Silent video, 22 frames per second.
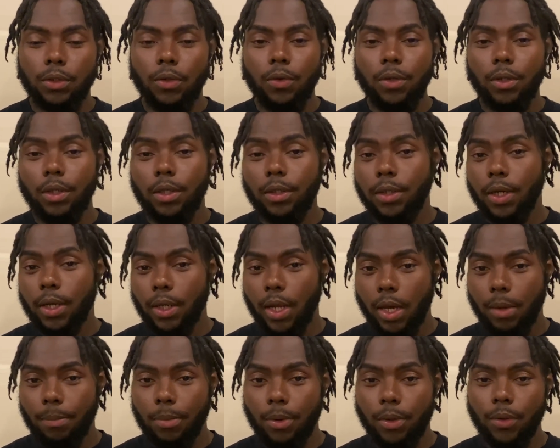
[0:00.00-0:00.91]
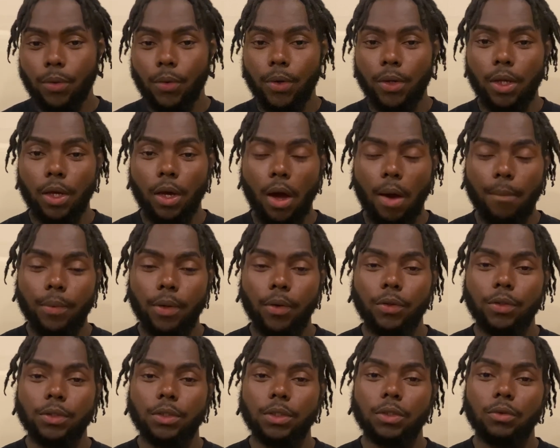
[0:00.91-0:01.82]
go on and click that like button, go on and comment, go
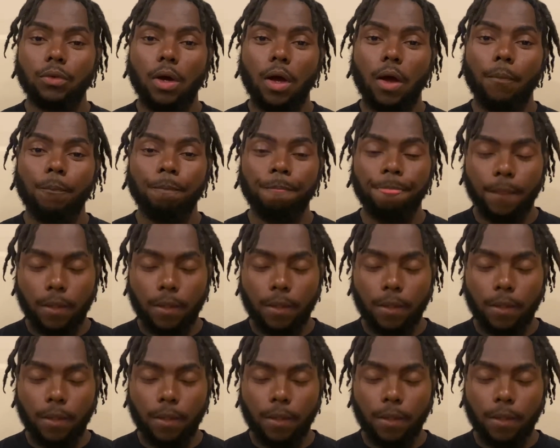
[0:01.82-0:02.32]
on and subscribe.